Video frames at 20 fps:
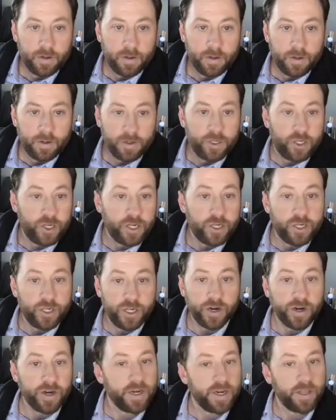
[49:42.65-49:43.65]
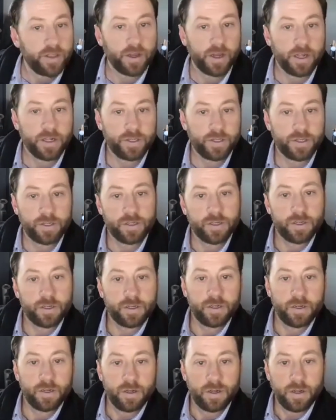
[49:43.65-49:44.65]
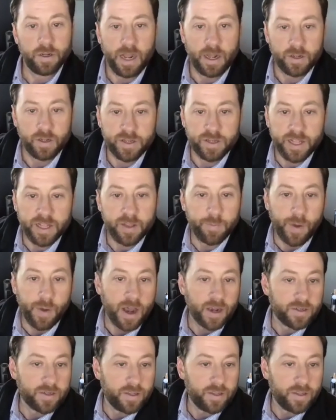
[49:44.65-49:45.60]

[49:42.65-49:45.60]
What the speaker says: Jen, Sheri, any thoughts outside the box